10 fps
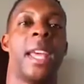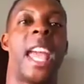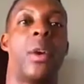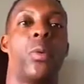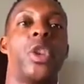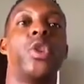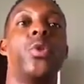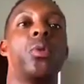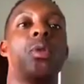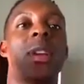And when
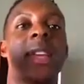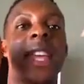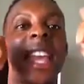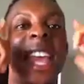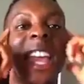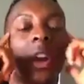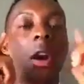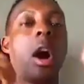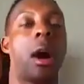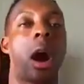you hear
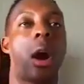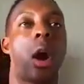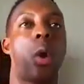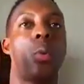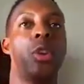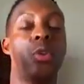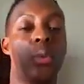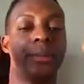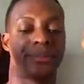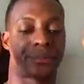or when
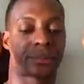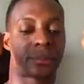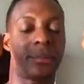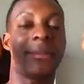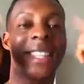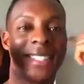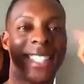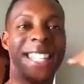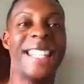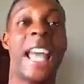you
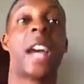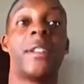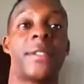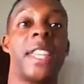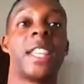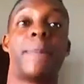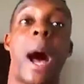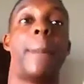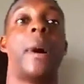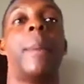see negative things
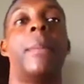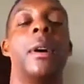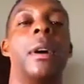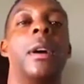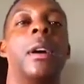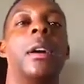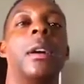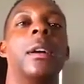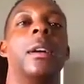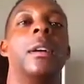pop up,
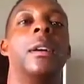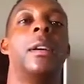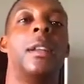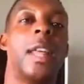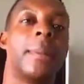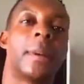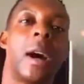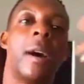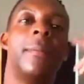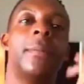let them
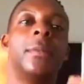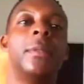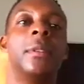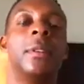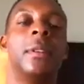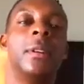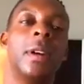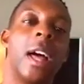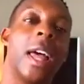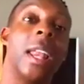come
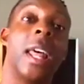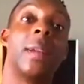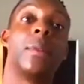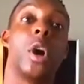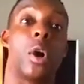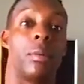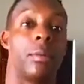and let them go.